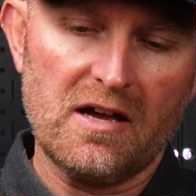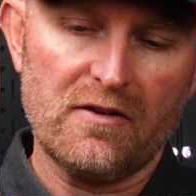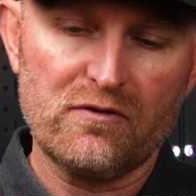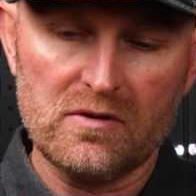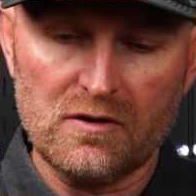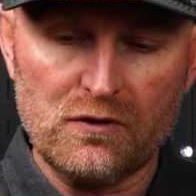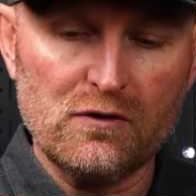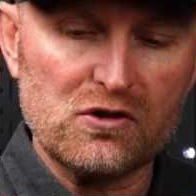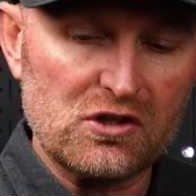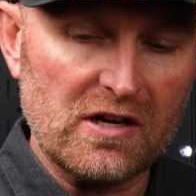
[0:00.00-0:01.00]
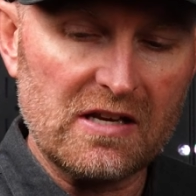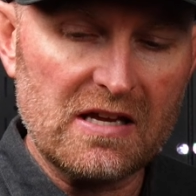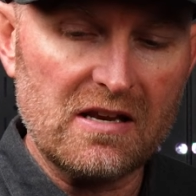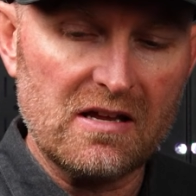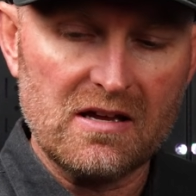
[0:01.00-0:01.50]
If you've
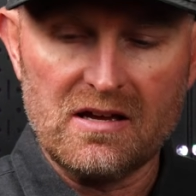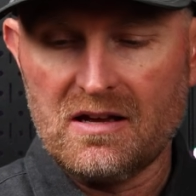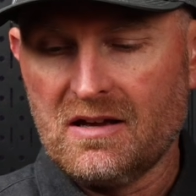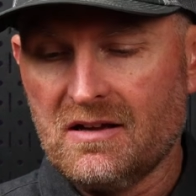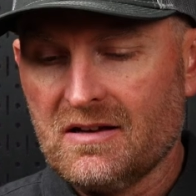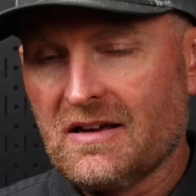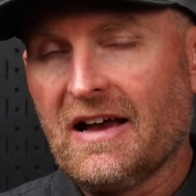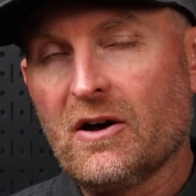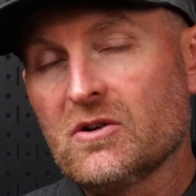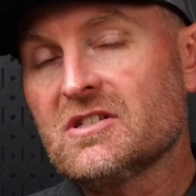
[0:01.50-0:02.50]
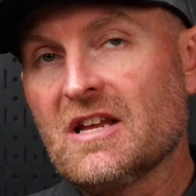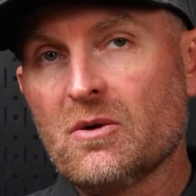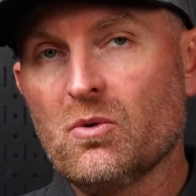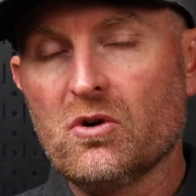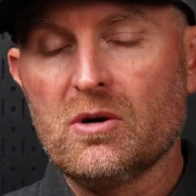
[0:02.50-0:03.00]
studied how to
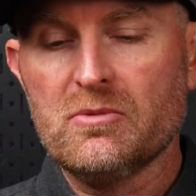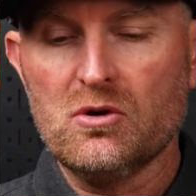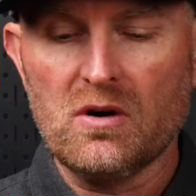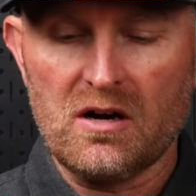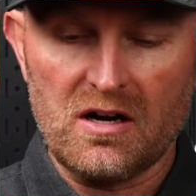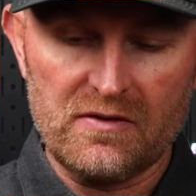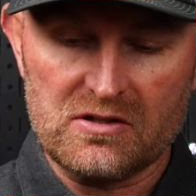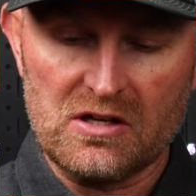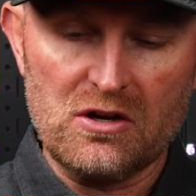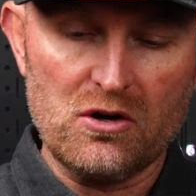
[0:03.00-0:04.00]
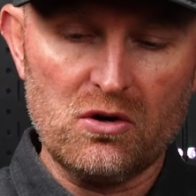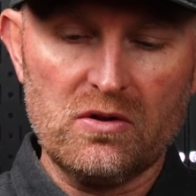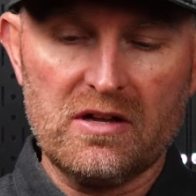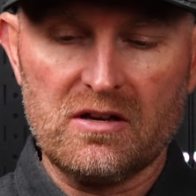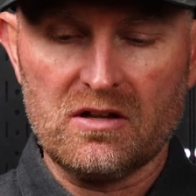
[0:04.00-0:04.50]
stay warm, you obviously
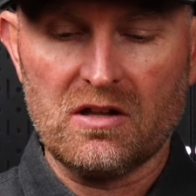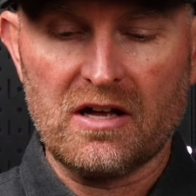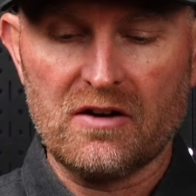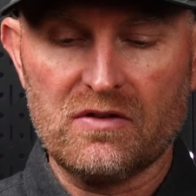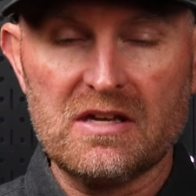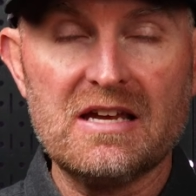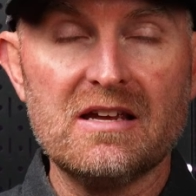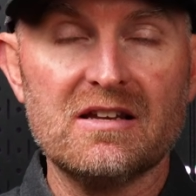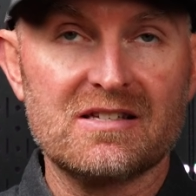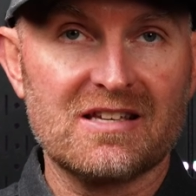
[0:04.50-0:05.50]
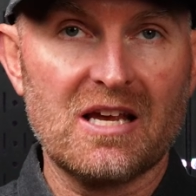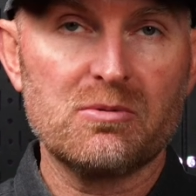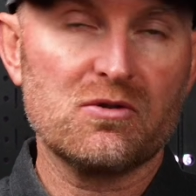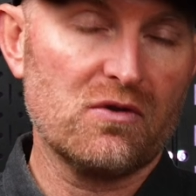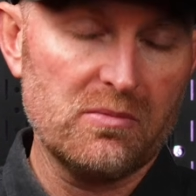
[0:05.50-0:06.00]
know that a lot of the heat
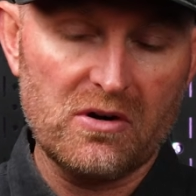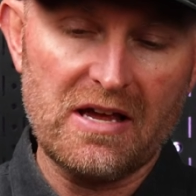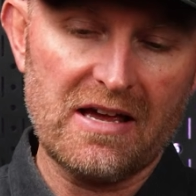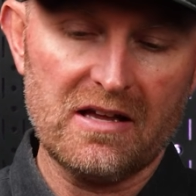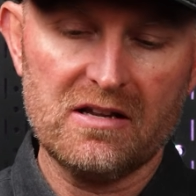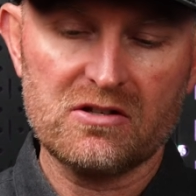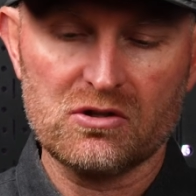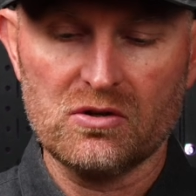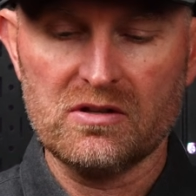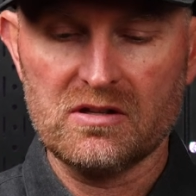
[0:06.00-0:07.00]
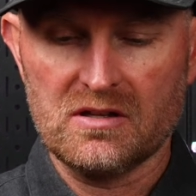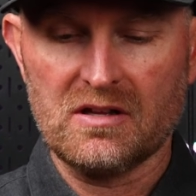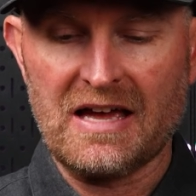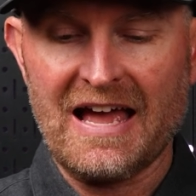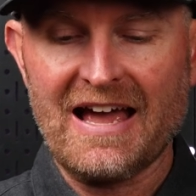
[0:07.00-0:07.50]
escapes from your head. So
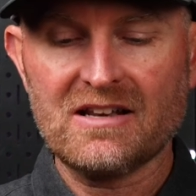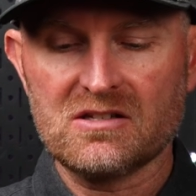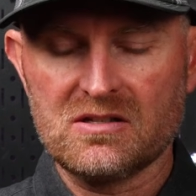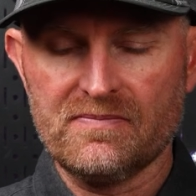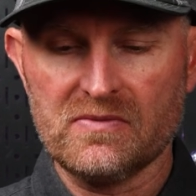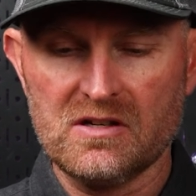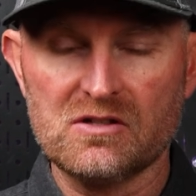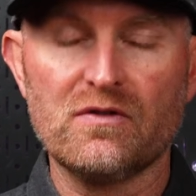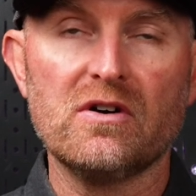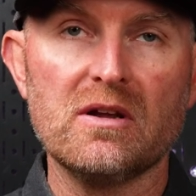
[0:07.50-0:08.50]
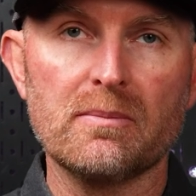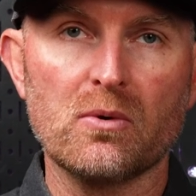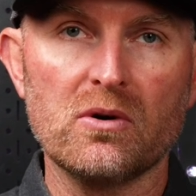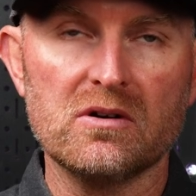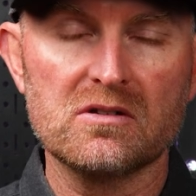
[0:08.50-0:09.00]
a hat is very
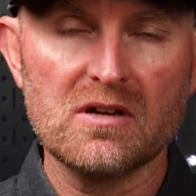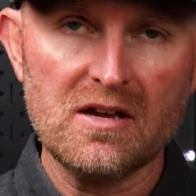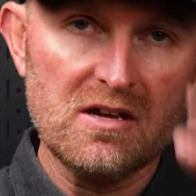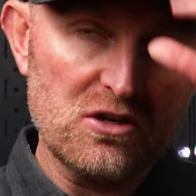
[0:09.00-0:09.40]
important.